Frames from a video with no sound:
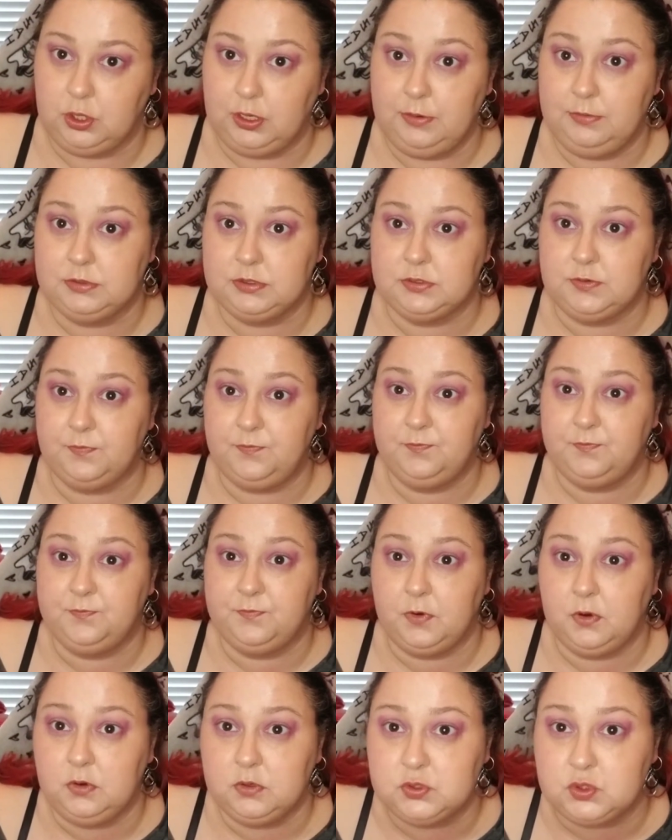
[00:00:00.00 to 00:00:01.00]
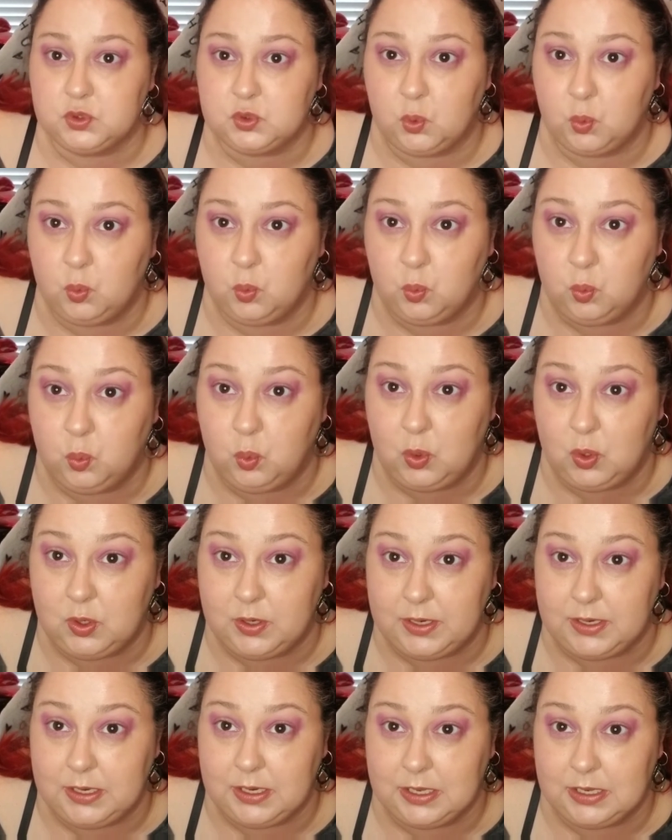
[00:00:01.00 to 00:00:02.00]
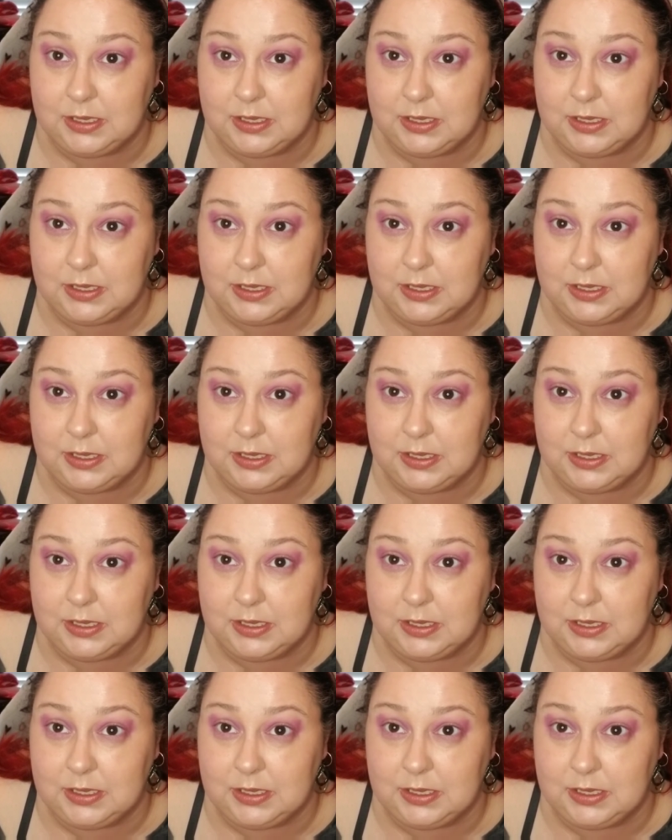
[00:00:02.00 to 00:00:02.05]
He was the first one,